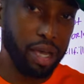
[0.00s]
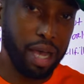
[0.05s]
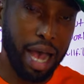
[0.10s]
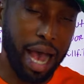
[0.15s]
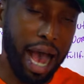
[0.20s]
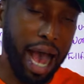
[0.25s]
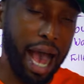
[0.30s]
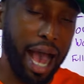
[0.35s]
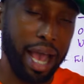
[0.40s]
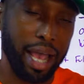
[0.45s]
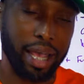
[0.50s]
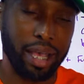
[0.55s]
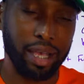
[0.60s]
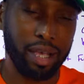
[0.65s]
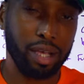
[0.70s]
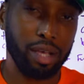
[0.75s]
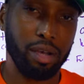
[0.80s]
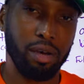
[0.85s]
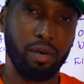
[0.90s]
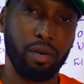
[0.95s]
eye,
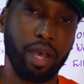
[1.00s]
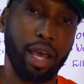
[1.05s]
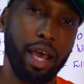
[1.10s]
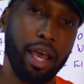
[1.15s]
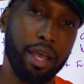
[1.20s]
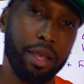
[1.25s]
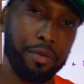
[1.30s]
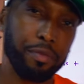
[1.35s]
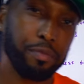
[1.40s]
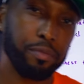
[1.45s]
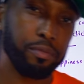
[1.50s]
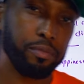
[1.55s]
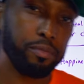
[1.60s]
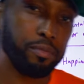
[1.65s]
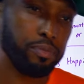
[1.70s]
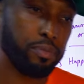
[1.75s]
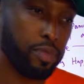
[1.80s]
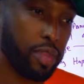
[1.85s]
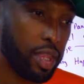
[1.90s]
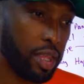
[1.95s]
okay?
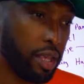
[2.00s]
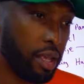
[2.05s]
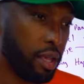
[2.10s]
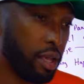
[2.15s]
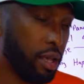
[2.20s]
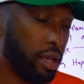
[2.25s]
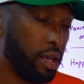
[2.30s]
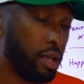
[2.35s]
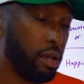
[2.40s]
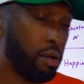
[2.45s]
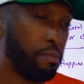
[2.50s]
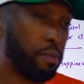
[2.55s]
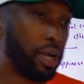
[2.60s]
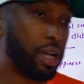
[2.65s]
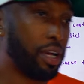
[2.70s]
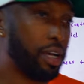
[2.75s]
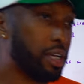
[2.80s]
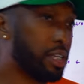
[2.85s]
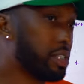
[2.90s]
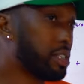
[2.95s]

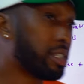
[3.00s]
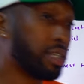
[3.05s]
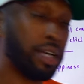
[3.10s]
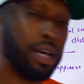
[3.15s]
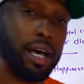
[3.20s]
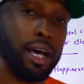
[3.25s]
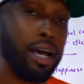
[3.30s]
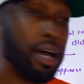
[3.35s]
Because